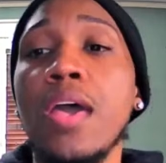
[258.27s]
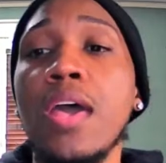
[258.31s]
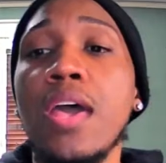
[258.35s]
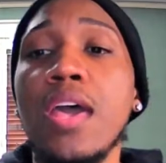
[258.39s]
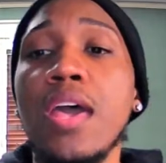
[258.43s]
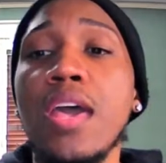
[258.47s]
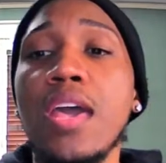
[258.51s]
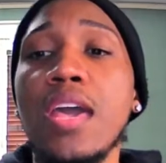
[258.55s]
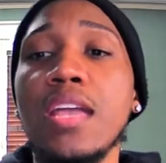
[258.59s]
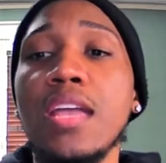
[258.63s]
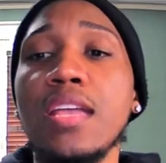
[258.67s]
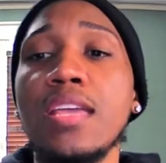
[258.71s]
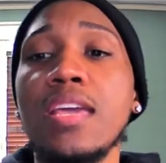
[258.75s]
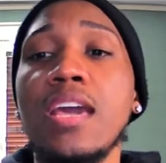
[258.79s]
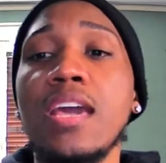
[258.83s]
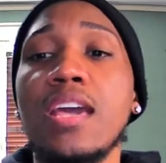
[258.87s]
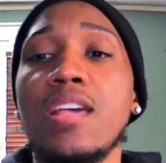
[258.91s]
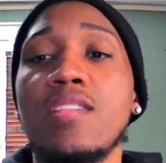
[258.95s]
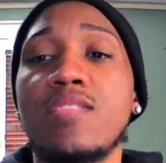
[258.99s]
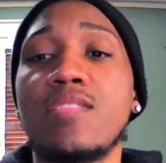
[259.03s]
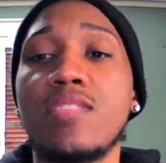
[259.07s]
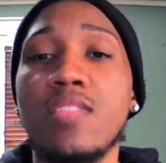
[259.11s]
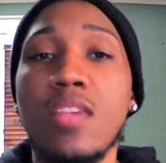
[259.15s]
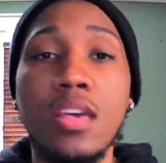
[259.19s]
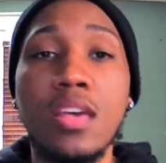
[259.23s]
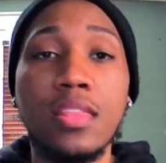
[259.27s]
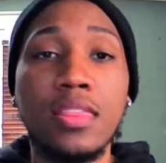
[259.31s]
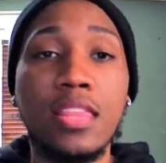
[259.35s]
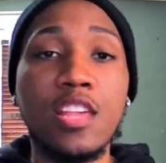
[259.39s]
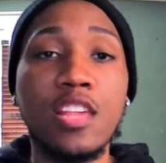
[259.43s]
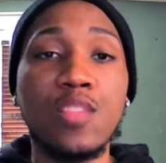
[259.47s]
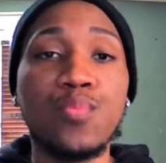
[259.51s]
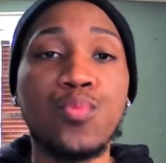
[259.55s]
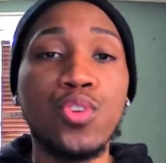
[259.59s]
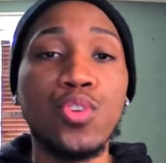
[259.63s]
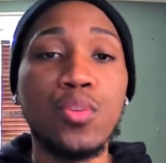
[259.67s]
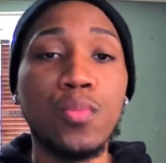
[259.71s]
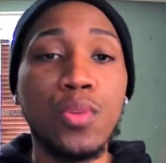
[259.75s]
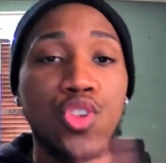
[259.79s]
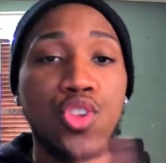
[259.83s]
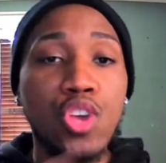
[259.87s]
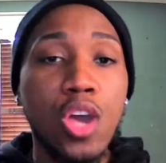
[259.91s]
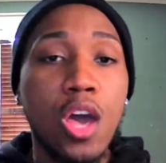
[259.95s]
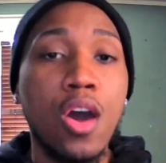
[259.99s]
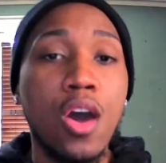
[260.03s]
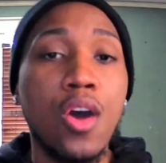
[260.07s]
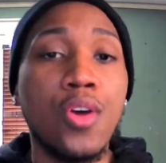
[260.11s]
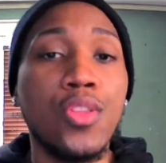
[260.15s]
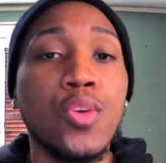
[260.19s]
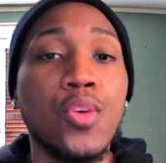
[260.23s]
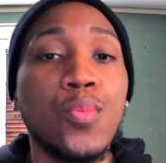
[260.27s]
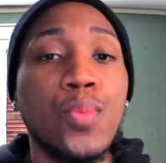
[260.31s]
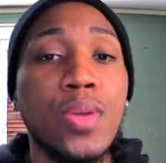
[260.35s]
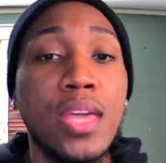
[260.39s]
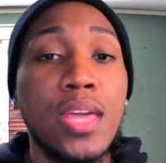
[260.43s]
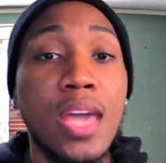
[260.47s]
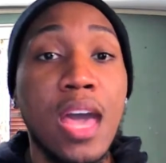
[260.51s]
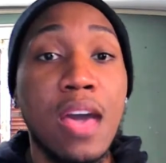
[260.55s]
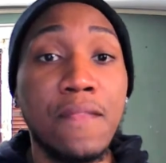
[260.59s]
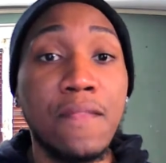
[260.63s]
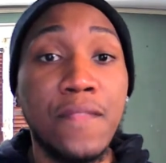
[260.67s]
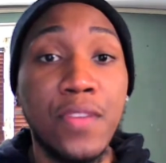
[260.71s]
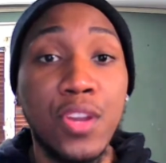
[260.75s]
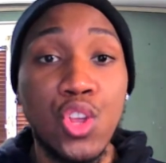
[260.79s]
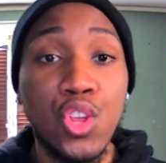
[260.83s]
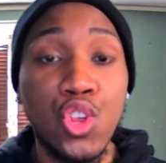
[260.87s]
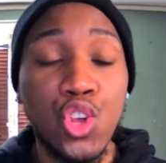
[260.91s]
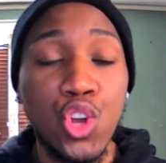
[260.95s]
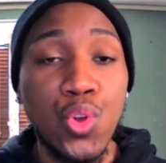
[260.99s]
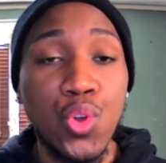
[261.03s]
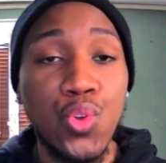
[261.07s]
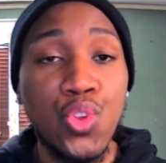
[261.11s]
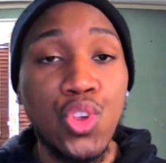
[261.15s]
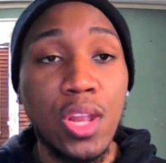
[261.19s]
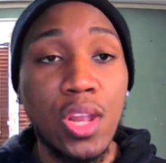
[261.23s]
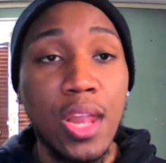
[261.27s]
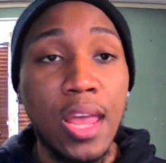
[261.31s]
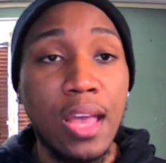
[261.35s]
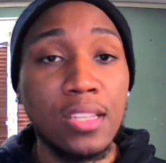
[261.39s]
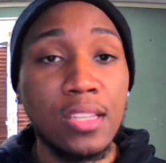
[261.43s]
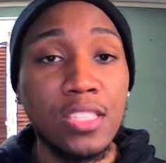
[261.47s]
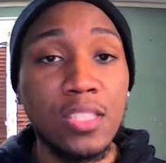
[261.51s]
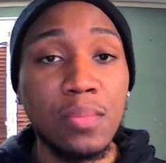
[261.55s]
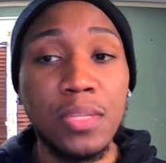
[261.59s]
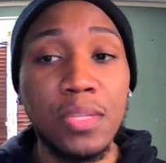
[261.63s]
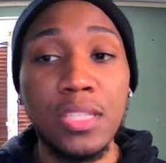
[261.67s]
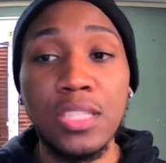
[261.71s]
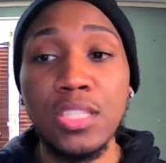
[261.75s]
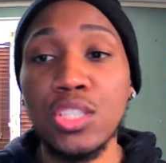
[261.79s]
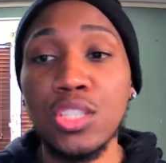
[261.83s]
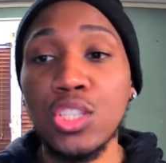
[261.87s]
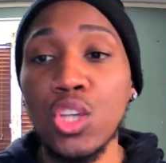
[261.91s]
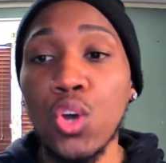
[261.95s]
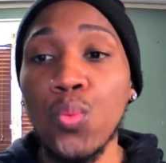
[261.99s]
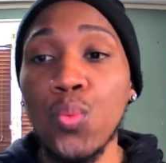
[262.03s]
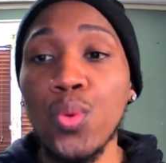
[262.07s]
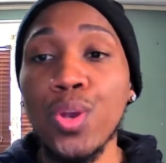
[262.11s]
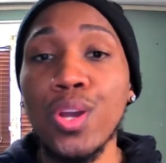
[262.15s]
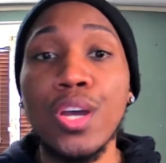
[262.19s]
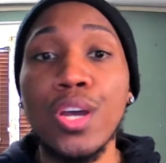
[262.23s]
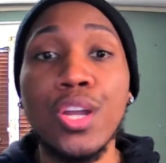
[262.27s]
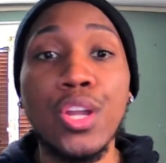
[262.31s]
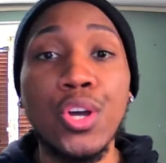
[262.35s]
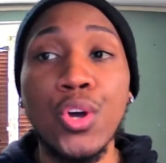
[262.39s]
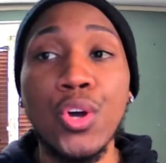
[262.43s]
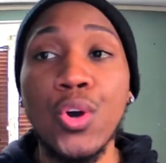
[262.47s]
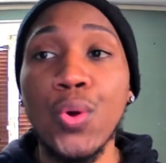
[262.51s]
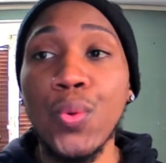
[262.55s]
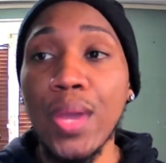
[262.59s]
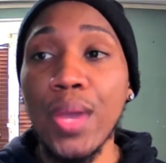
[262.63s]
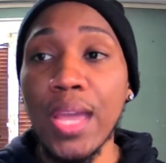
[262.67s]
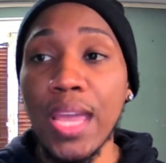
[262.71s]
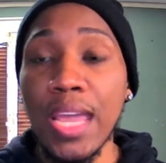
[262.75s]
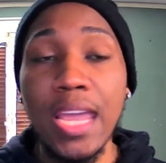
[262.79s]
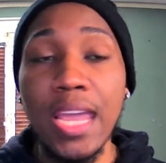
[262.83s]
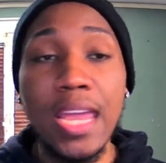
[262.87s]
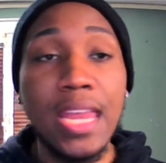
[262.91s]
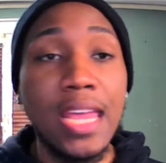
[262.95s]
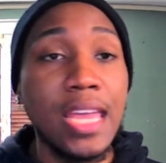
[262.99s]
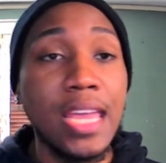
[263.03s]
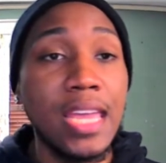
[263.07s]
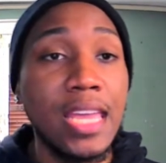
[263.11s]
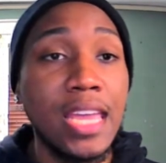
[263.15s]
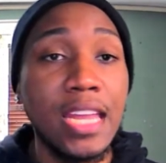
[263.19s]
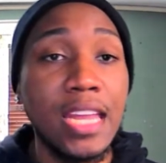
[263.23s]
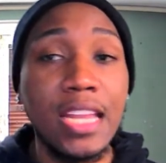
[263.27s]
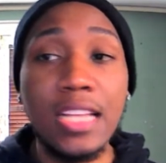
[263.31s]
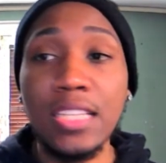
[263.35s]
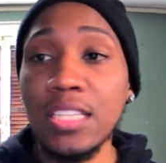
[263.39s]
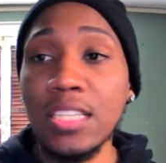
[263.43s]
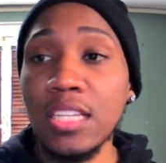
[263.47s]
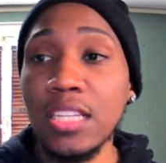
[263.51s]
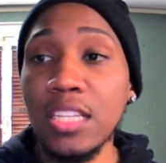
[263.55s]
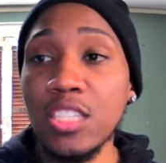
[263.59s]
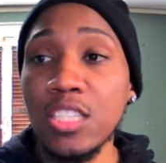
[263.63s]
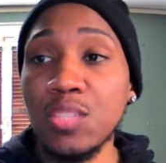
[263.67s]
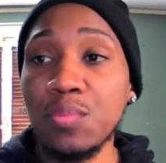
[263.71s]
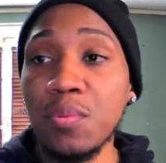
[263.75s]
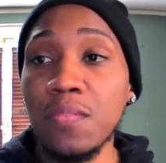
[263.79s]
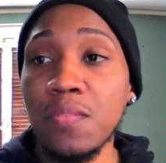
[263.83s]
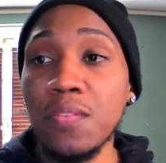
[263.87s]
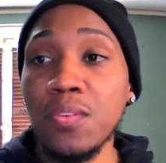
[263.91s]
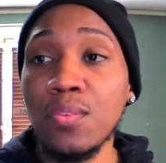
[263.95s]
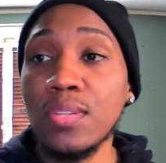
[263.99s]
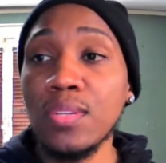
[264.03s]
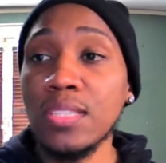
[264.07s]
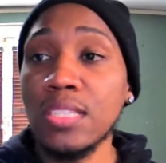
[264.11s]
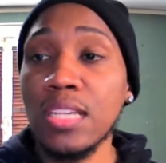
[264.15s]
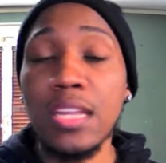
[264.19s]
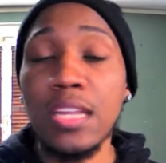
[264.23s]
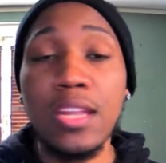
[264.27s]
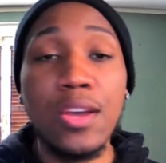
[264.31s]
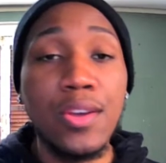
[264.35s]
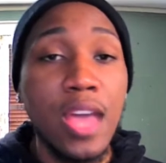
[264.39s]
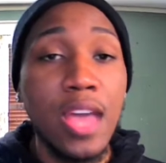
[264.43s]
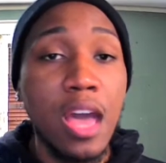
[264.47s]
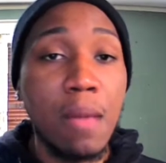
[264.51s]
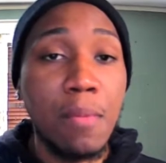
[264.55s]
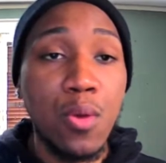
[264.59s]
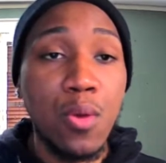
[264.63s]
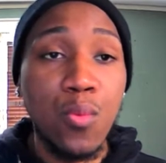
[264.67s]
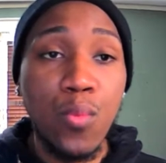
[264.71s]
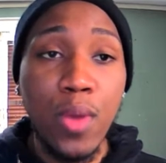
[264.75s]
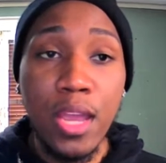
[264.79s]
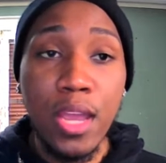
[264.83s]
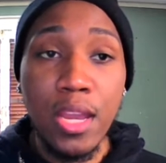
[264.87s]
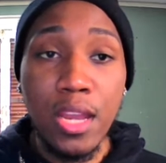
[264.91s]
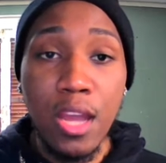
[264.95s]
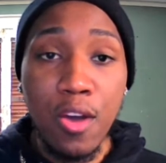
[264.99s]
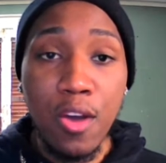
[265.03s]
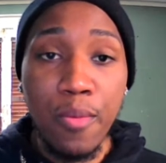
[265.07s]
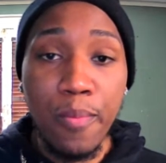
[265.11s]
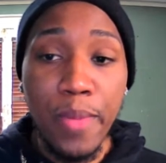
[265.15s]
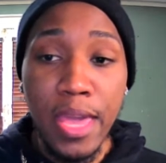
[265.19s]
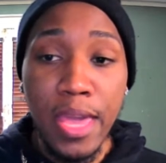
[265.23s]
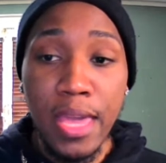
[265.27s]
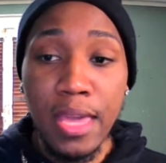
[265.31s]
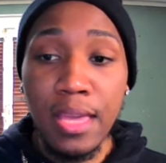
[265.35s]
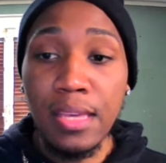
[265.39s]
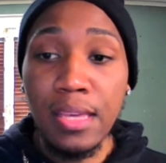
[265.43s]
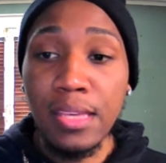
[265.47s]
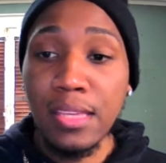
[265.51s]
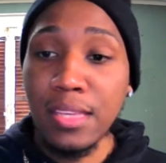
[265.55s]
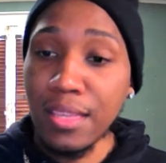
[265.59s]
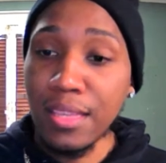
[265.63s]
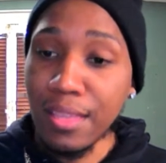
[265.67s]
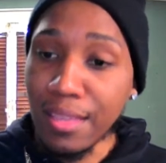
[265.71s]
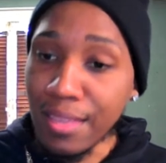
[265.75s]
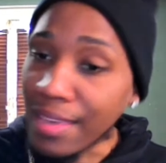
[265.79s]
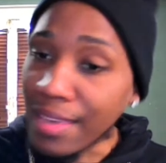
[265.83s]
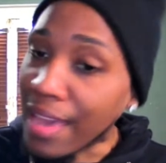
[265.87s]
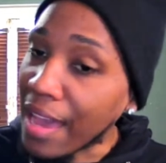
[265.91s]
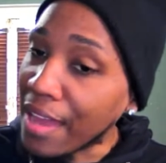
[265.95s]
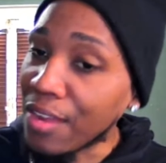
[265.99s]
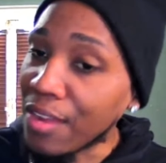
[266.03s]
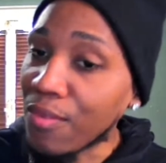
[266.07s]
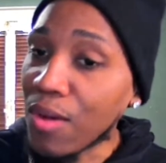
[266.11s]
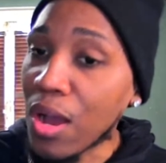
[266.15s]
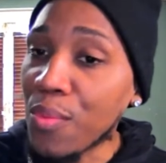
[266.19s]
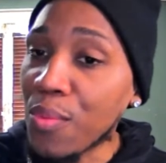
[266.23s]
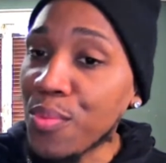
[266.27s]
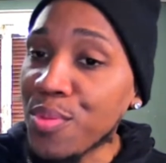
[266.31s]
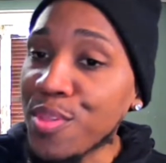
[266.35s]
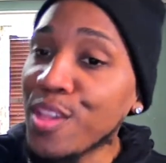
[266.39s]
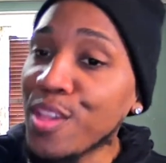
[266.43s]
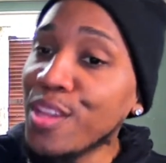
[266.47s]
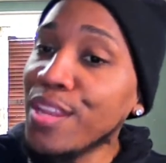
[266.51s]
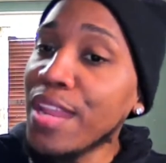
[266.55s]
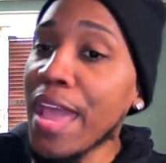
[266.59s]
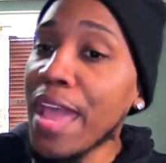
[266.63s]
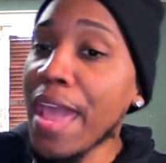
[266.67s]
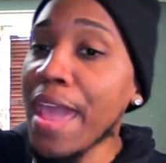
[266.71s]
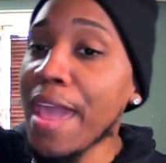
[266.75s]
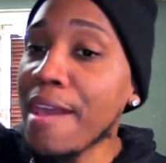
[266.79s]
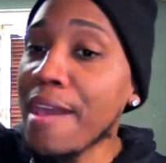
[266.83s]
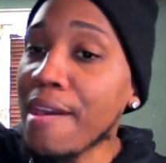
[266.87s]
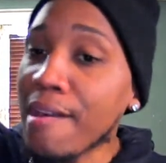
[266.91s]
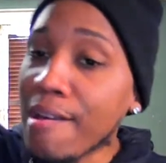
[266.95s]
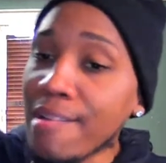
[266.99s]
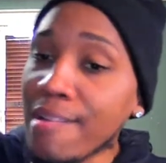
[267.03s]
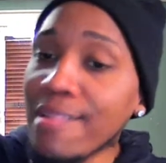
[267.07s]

and yes that's pretty much all that we got for the church announcements. So we're gonna go ahead and get into this review because I know y'all mm-hmm. been waiting on me. Y'all know I was in the air